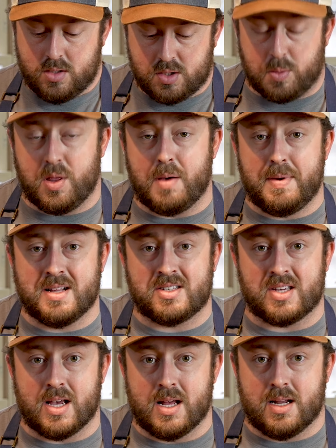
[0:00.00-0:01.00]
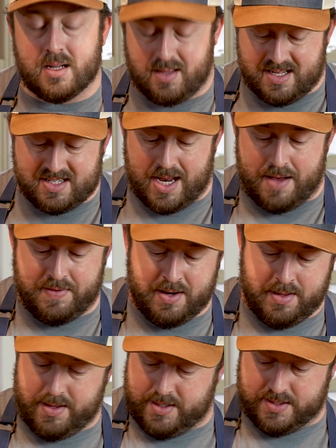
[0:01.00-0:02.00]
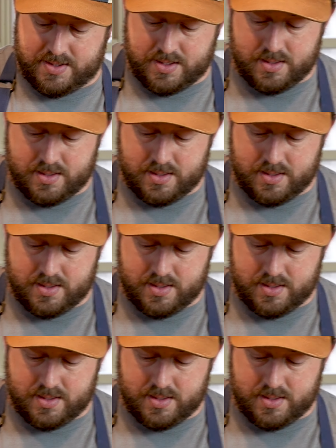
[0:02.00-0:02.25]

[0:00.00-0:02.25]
So with that being said, let's dive into this.